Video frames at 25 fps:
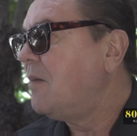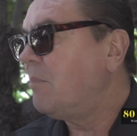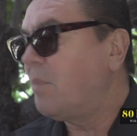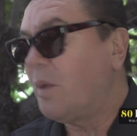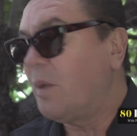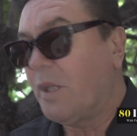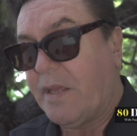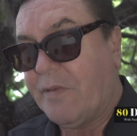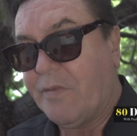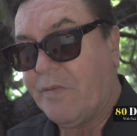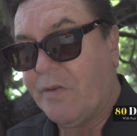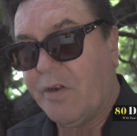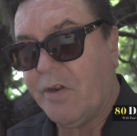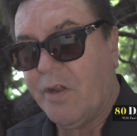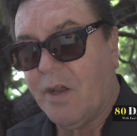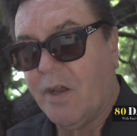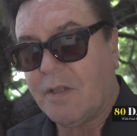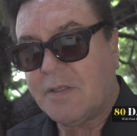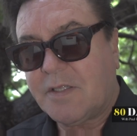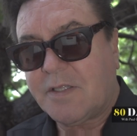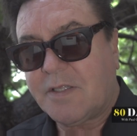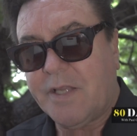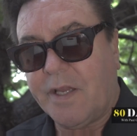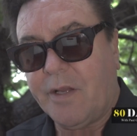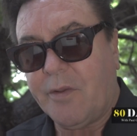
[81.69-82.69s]
believe it or
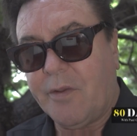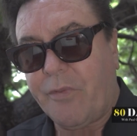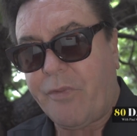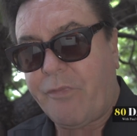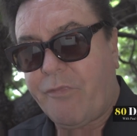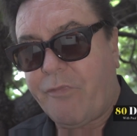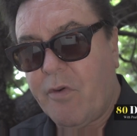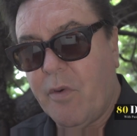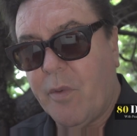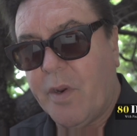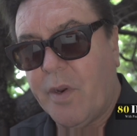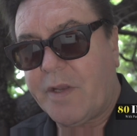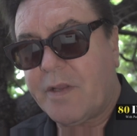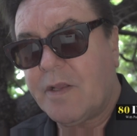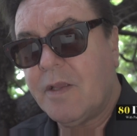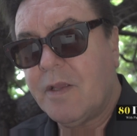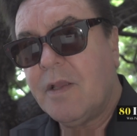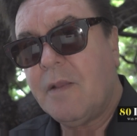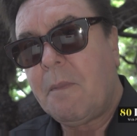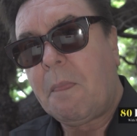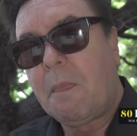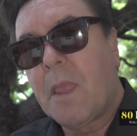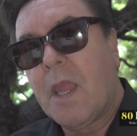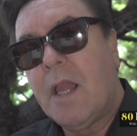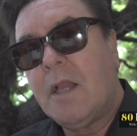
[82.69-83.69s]
not, sailed through it
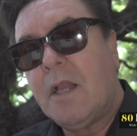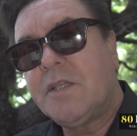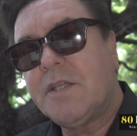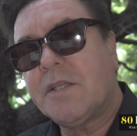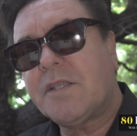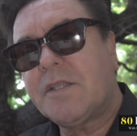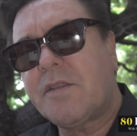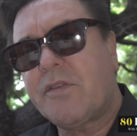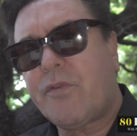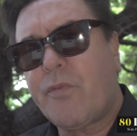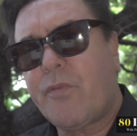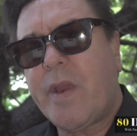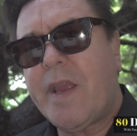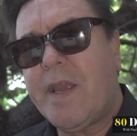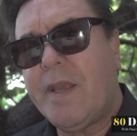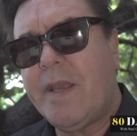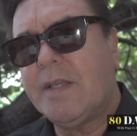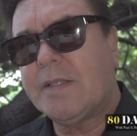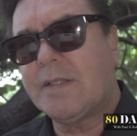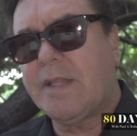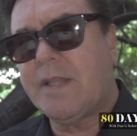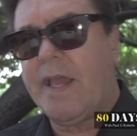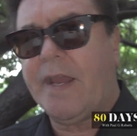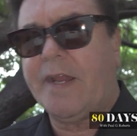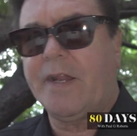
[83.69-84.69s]
just three
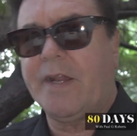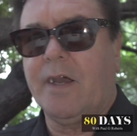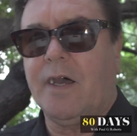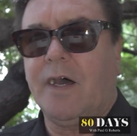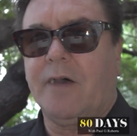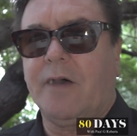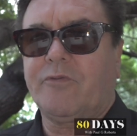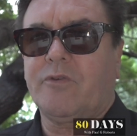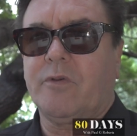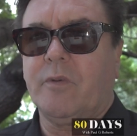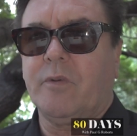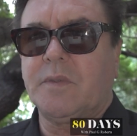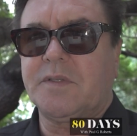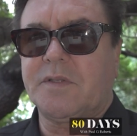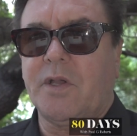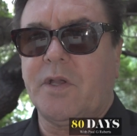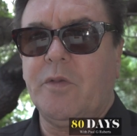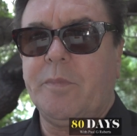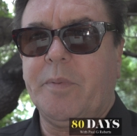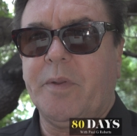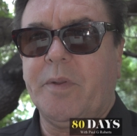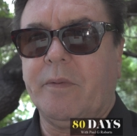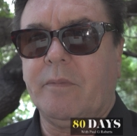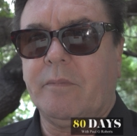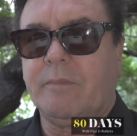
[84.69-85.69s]
years later after it was
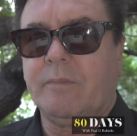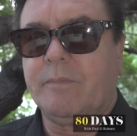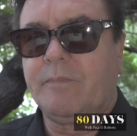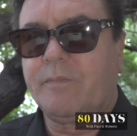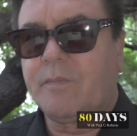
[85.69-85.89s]
opened,